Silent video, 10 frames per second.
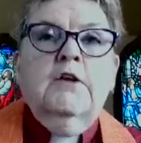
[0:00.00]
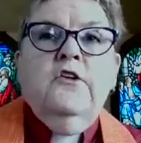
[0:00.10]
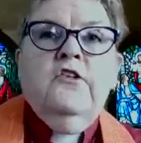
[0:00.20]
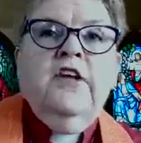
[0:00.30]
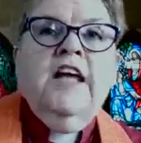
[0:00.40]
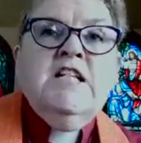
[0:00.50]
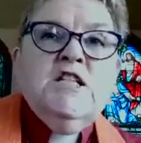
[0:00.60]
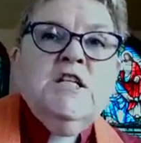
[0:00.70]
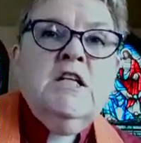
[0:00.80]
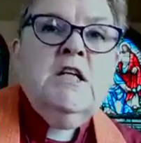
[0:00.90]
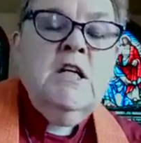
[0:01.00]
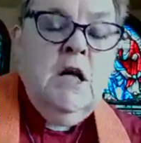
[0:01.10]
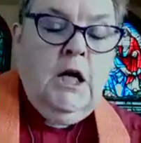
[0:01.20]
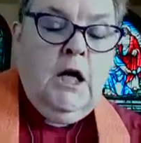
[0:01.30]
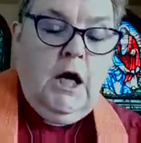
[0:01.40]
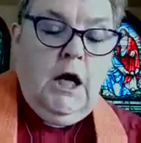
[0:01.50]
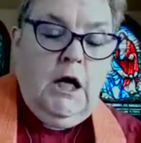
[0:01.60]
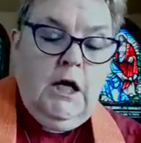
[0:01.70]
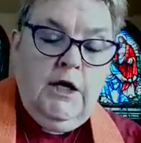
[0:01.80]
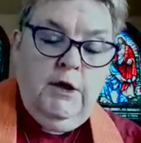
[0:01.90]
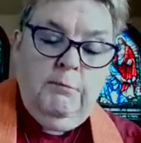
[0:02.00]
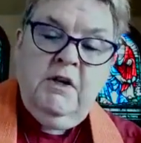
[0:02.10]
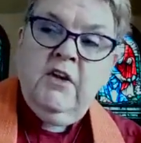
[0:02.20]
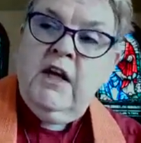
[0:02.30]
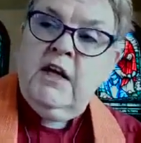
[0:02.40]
dissension, argument,